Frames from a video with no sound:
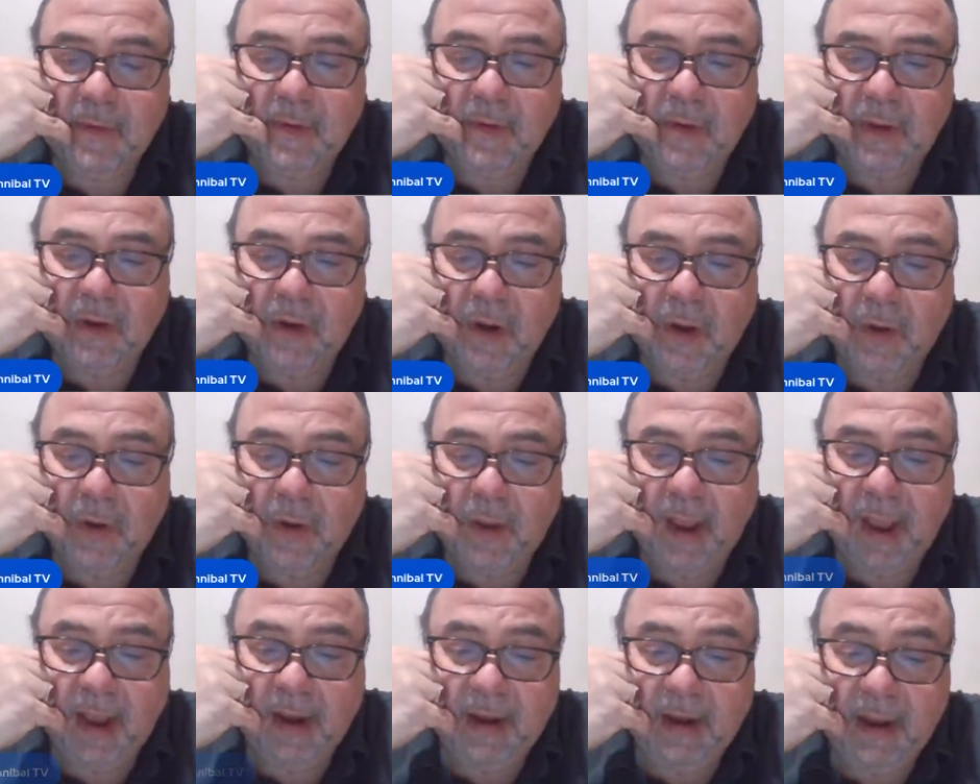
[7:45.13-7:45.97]
You know,
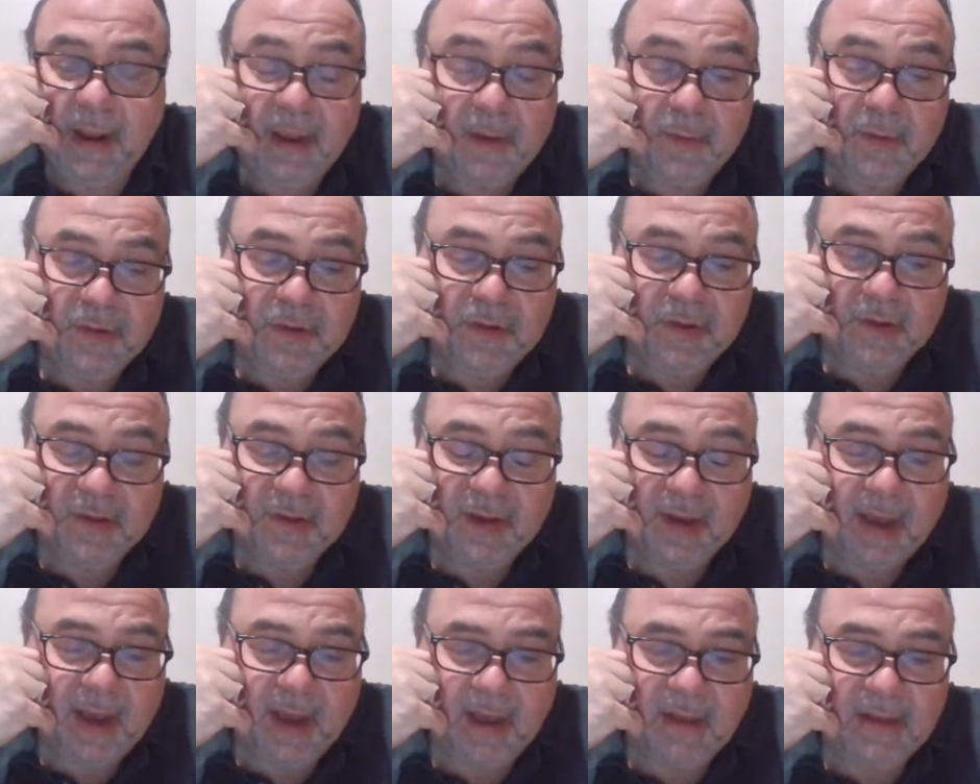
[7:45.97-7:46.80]
and he was just
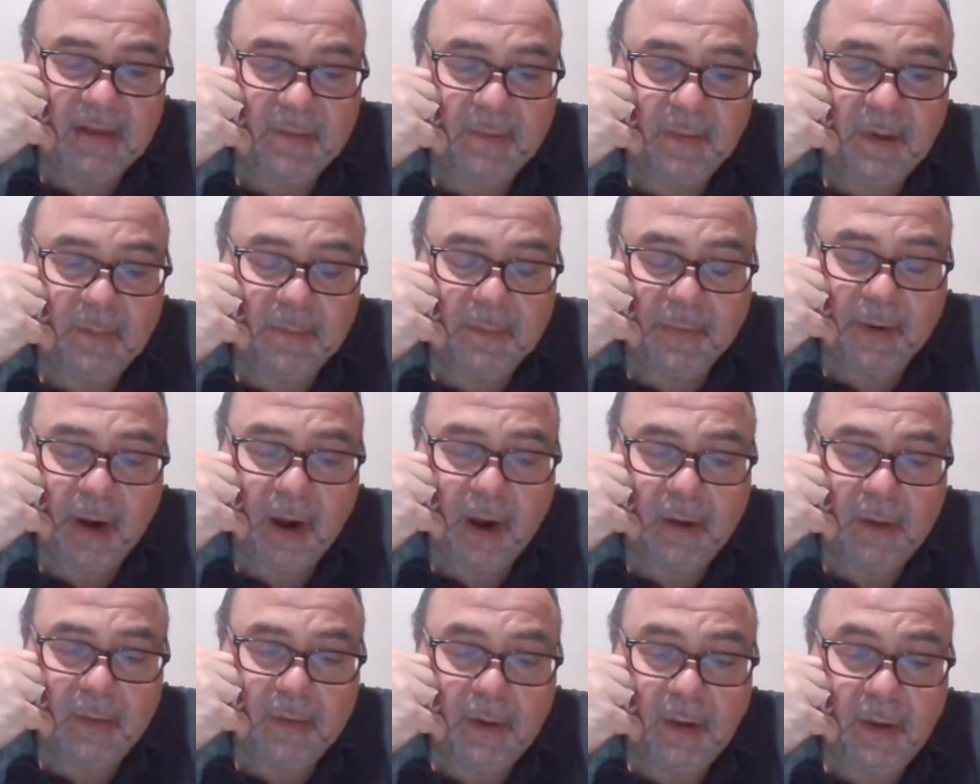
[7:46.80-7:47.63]
a consummate
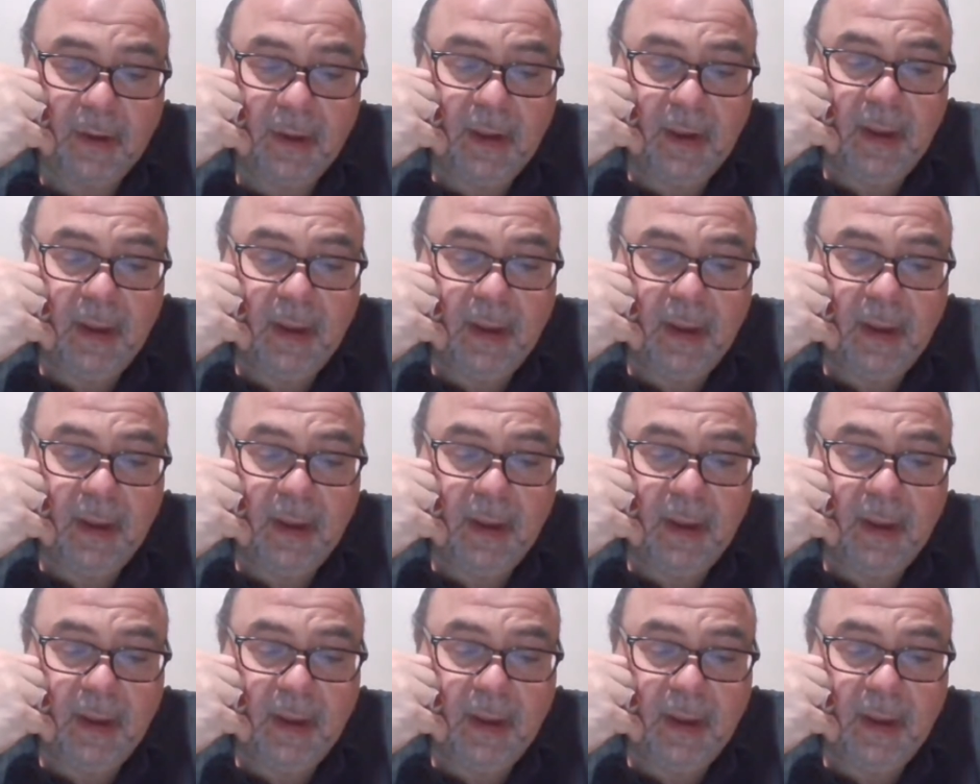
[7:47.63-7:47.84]
pro.